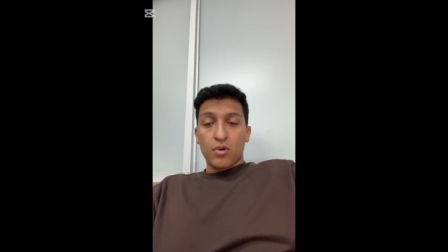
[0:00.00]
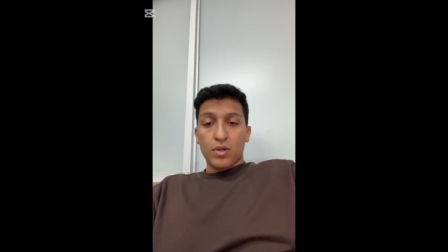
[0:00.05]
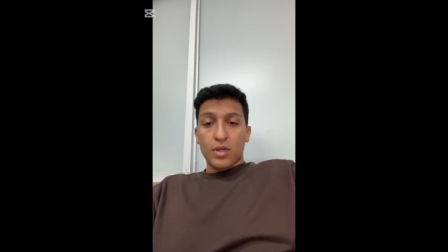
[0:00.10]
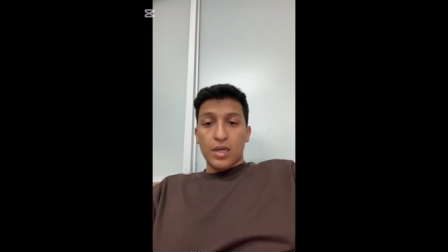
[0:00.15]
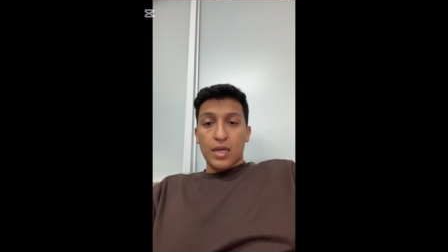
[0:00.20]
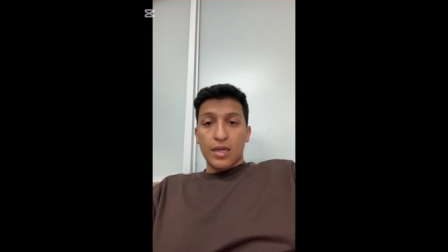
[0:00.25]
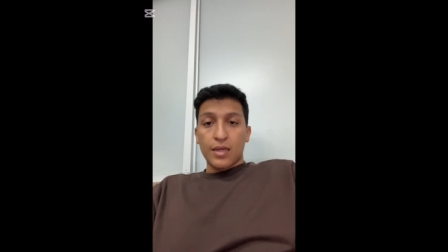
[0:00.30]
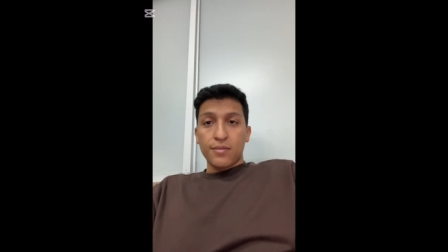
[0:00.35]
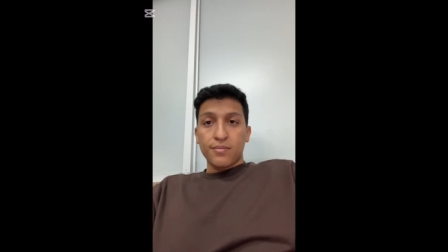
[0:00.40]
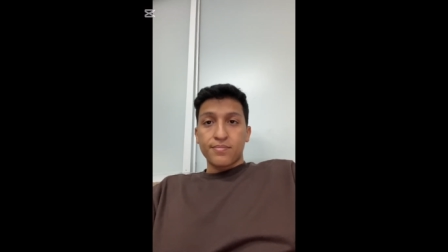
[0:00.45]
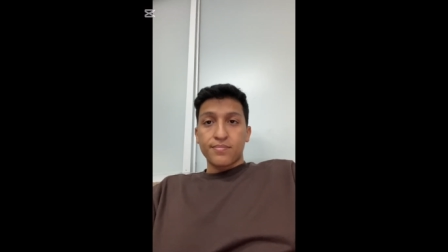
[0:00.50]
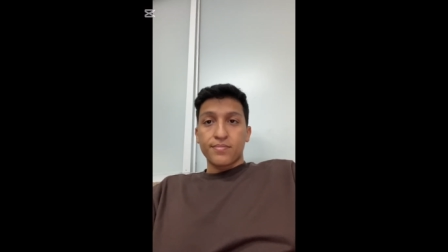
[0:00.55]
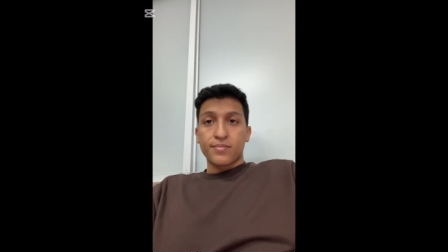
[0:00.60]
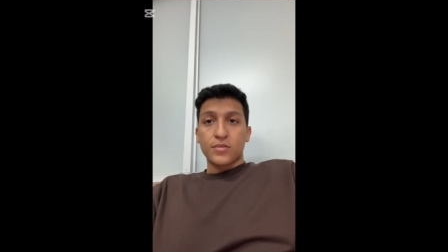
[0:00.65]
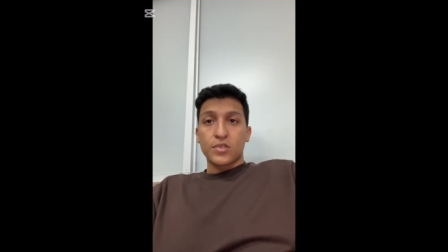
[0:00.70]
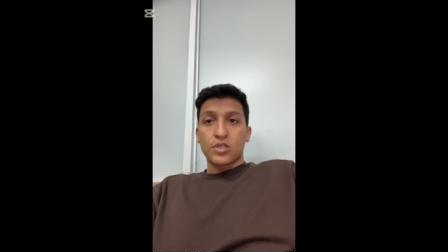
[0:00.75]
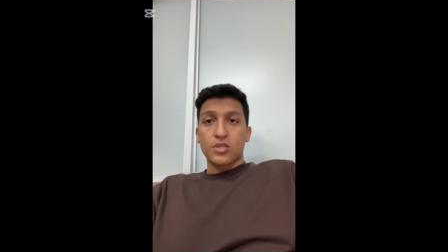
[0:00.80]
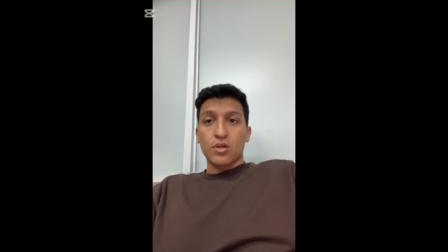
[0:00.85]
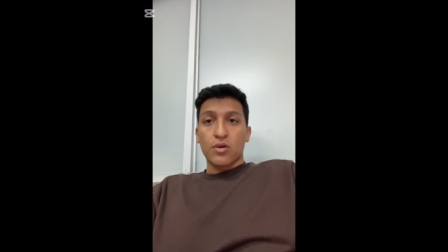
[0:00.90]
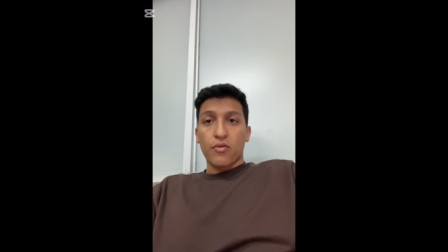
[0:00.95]
Okay,
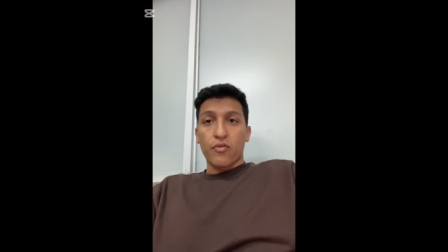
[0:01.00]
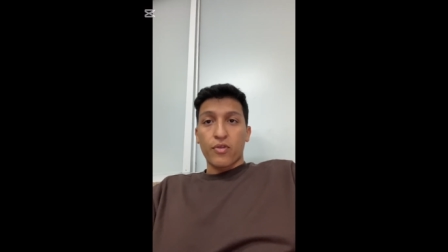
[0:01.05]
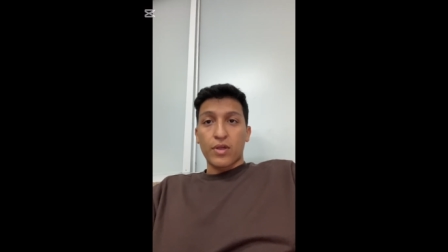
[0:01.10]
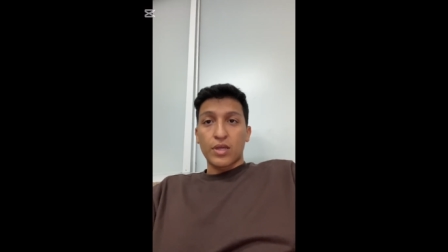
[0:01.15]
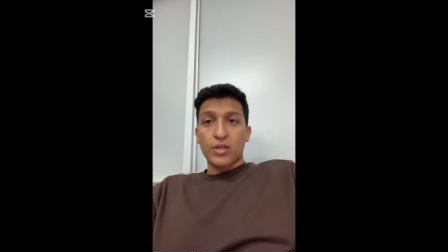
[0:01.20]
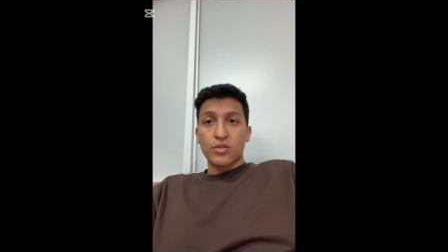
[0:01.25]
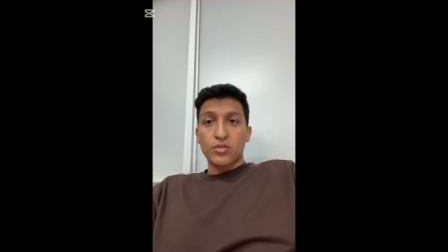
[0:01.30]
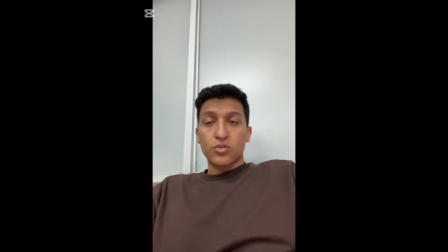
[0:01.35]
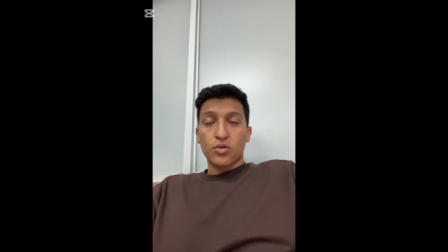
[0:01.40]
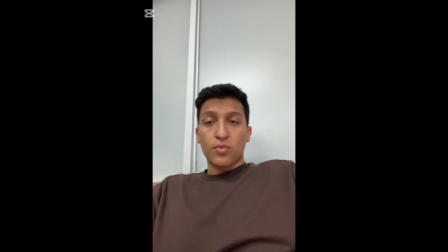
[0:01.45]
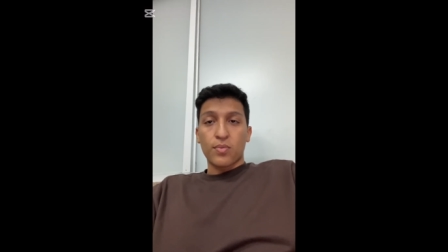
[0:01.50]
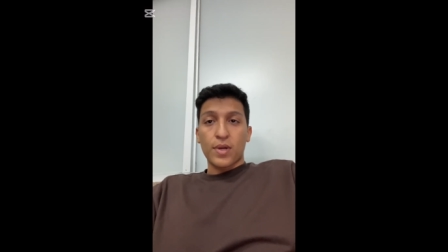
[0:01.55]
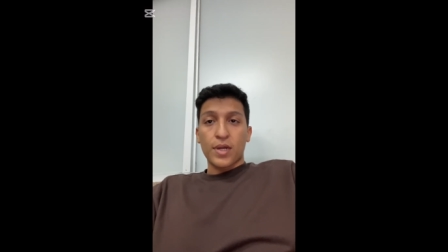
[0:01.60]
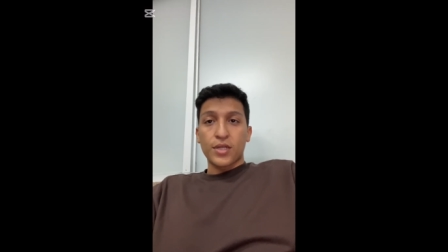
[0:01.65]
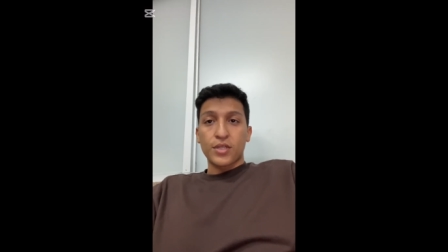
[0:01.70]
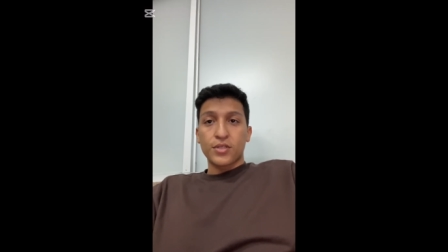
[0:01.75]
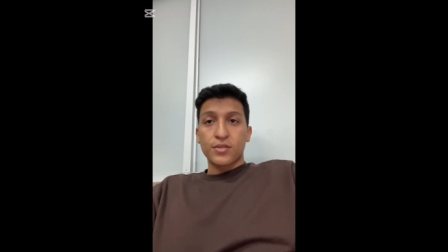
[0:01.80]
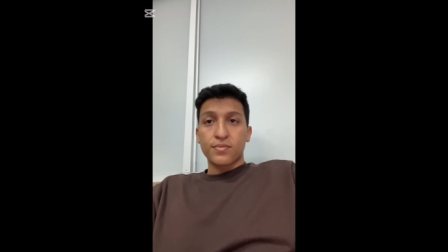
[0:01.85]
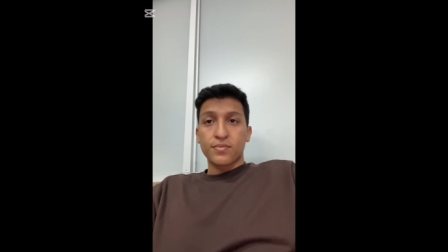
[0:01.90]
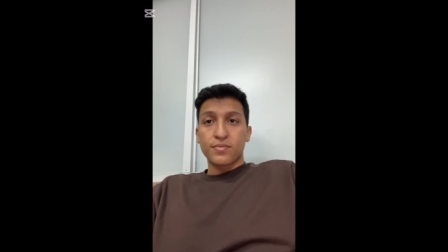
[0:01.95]
so thank you so
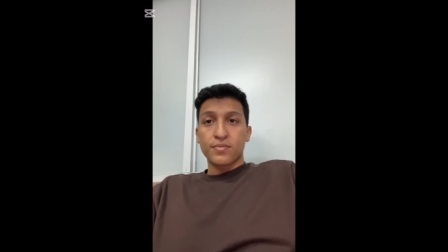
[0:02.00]
much.